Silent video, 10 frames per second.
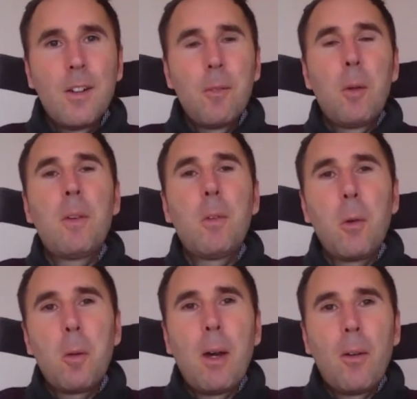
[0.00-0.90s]
where we
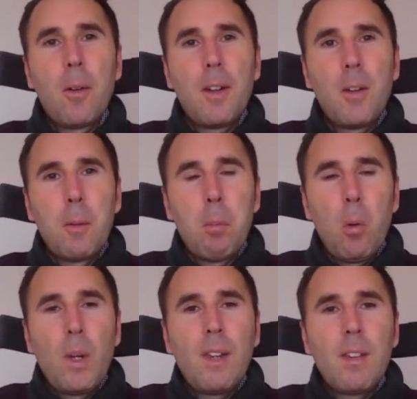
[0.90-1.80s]
talk about
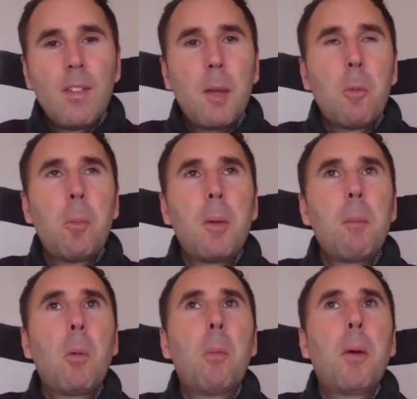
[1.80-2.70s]
employing disabled
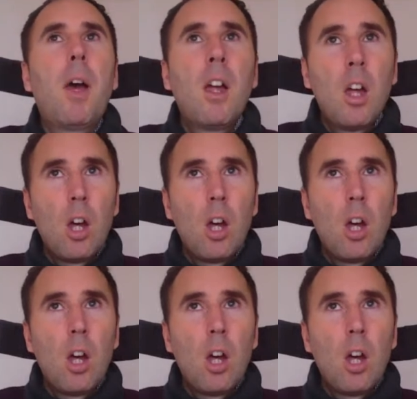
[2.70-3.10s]
people, but